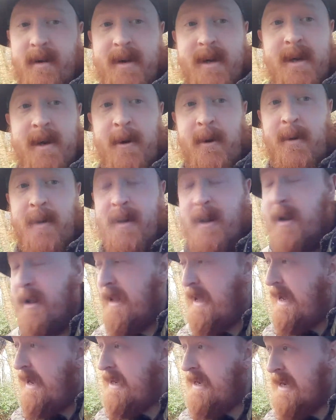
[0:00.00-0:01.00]
And
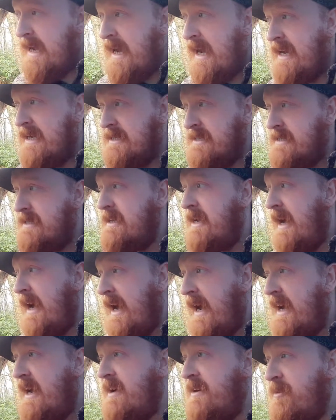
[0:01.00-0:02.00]
like, guys,
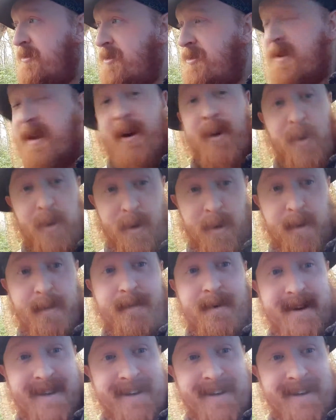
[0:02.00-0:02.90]
I can only hope